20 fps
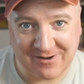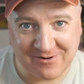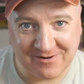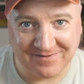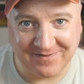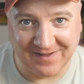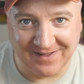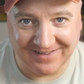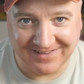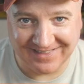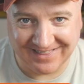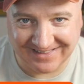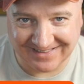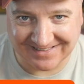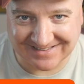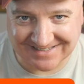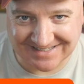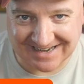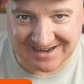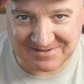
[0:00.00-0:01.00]
off the
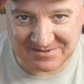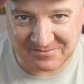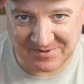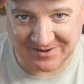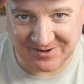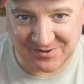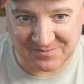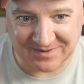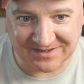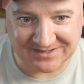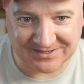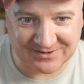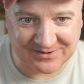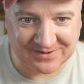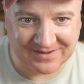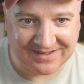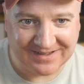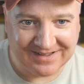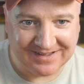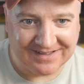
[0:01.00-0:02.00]
time that we normally
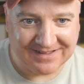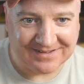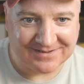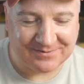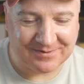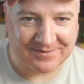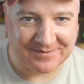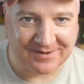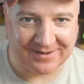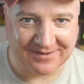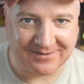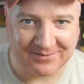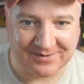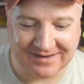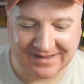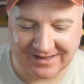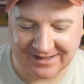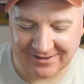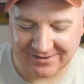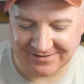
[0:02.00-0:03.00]
do. we uh, we're
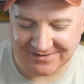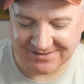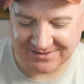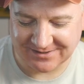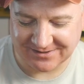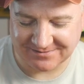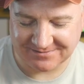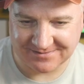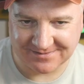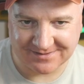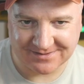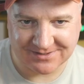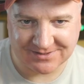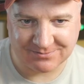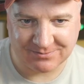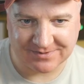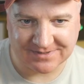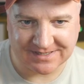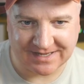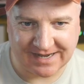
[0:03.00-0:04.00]
nearly at uh,
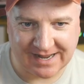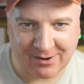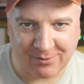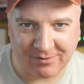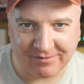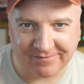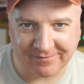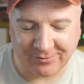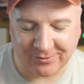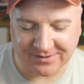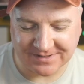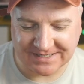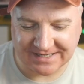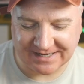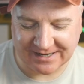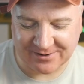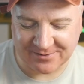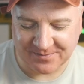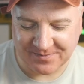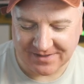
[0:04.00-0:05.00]
was an hour 40
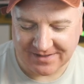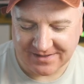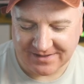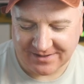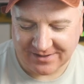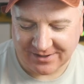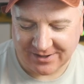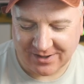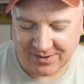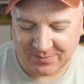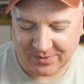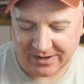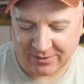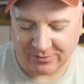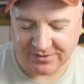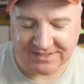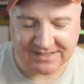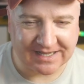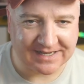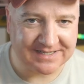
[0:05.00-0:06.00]
now uh, but I
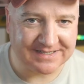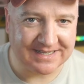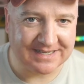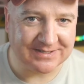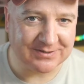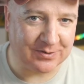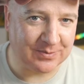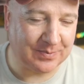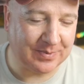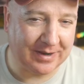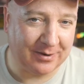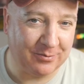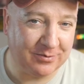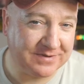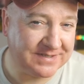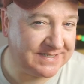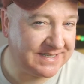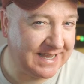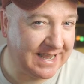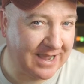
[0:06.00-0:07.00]
will slice these up and we'll
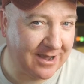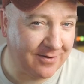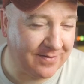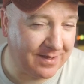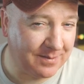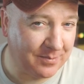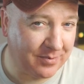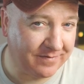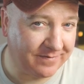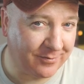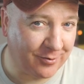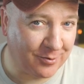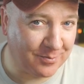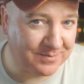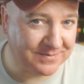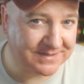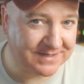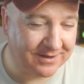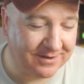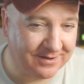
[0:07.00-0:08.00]
see how that
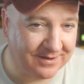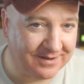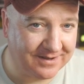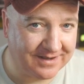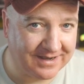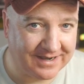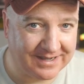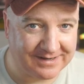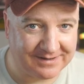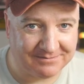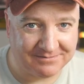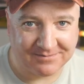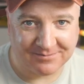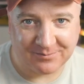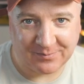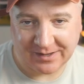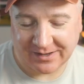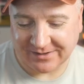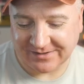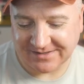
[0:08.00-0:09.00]
performs uh, and
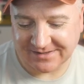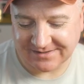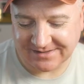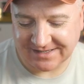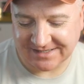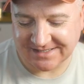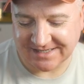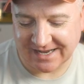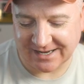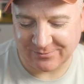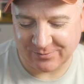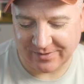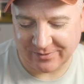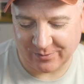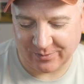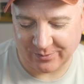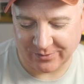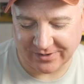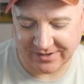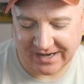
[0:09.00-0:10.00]
we can decide whether
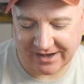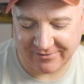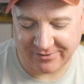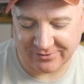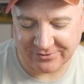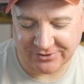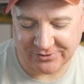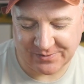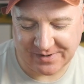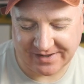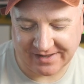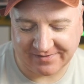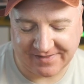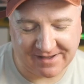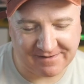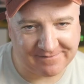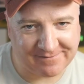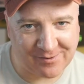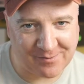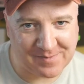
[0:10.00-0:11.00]
we want to carry on doing
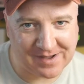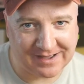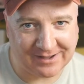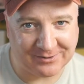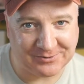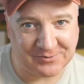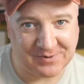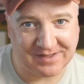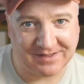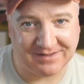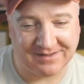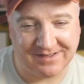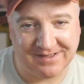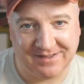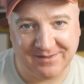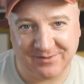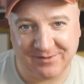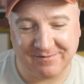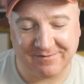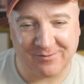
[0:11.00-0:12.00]
that format or doing
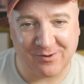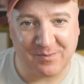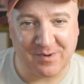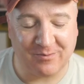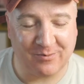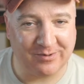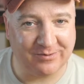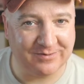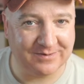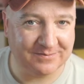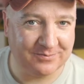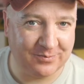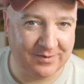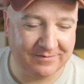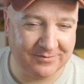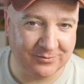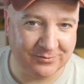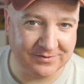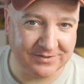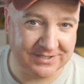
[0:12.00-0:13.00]
the format we've,
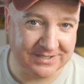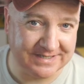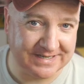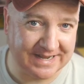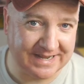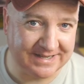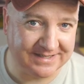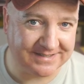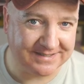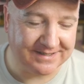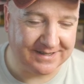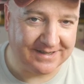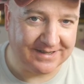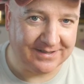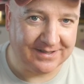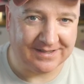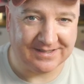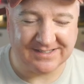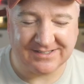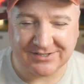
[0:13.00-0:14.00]
we've done to date
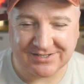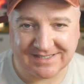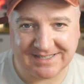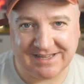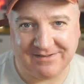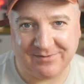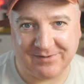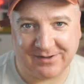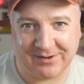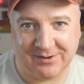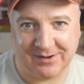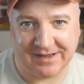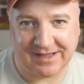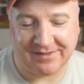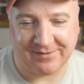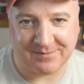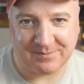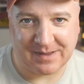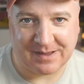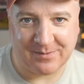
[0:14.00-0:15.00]
and just see if I can
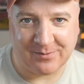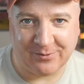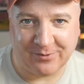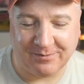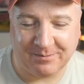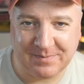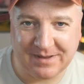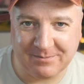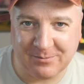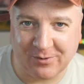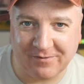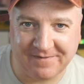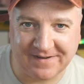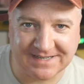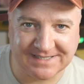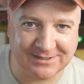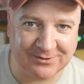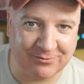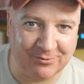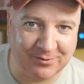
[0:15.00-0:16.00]
get a bit more bit more
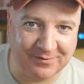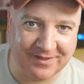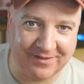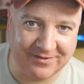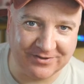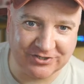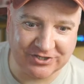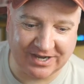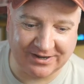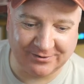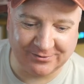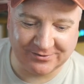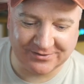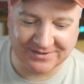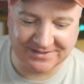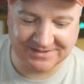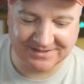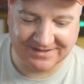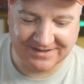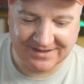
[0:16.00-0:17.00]
faster growth on the channel
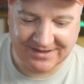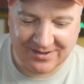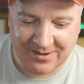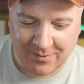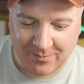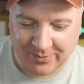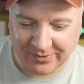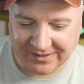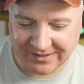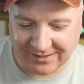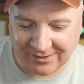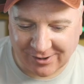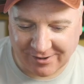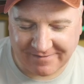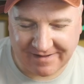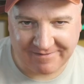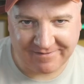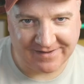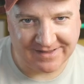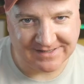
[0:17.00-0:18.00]
because putting a lot
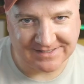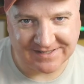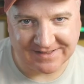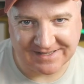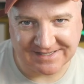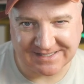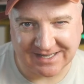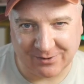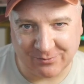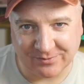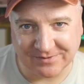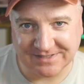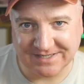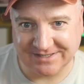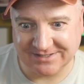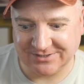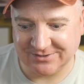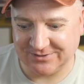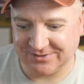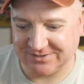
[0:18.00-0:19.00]
of effort into this and I want
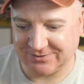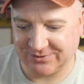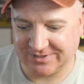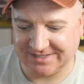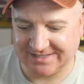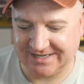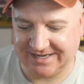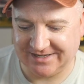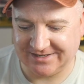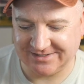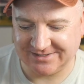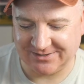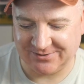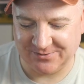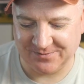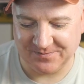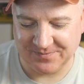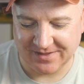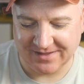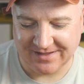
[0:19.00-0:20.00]
it to succeed
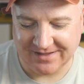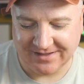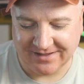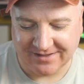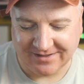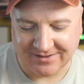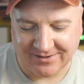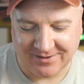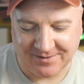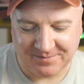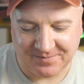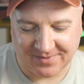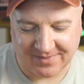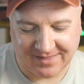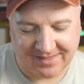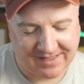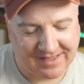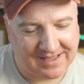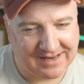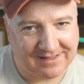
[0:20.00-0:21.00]
so um,
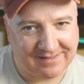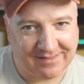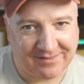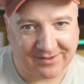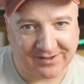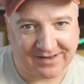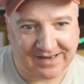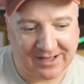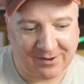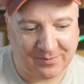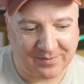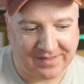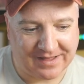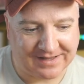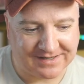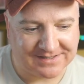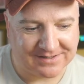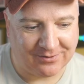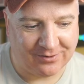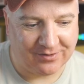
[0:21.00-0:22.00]
anything that can help with
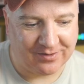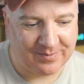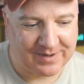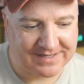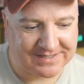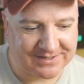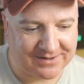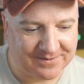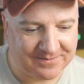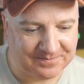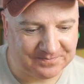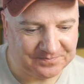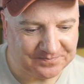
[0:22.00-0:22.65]
that all the better